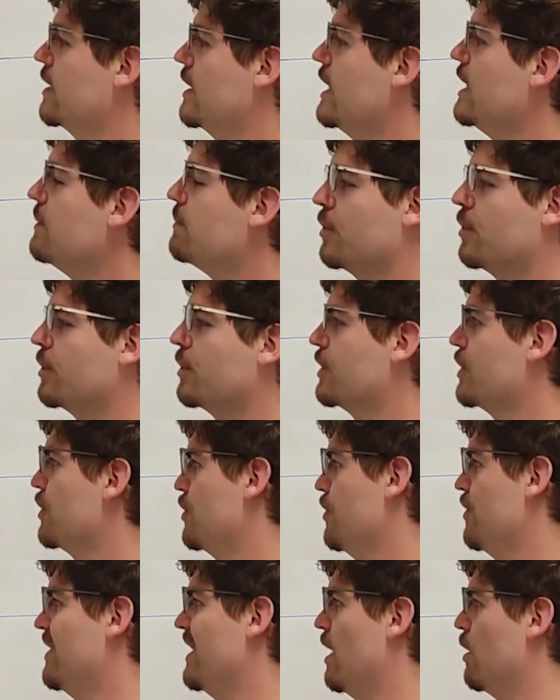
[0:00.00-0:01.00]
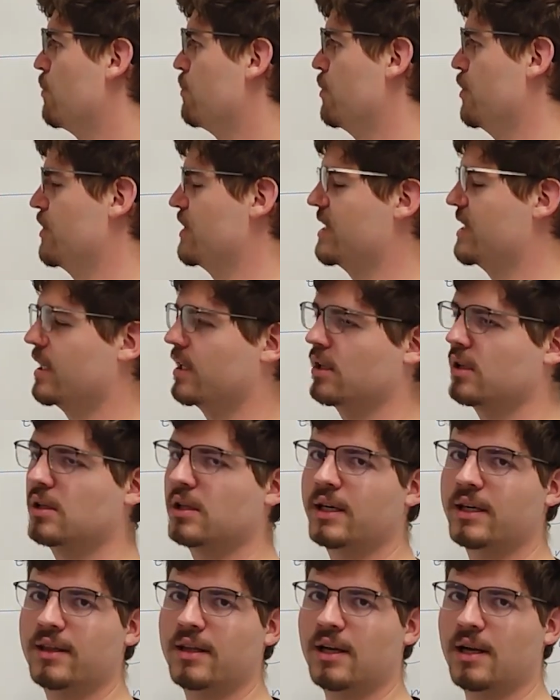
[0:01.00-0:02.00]
input to the output
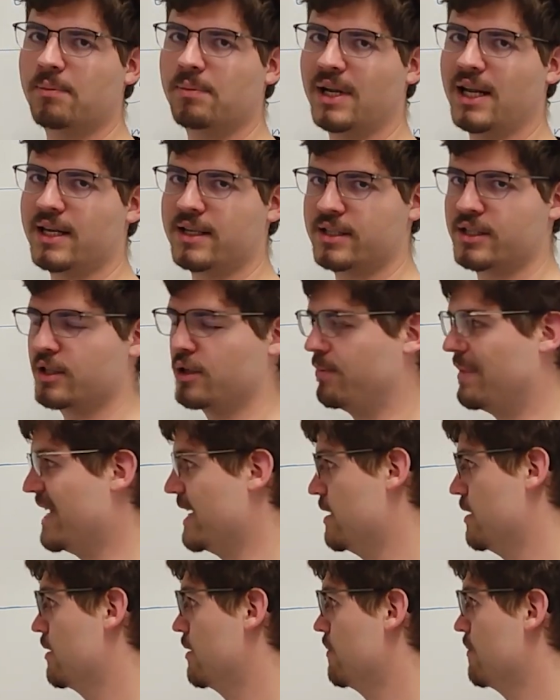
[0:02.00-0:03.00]
signal in the Laplace domain.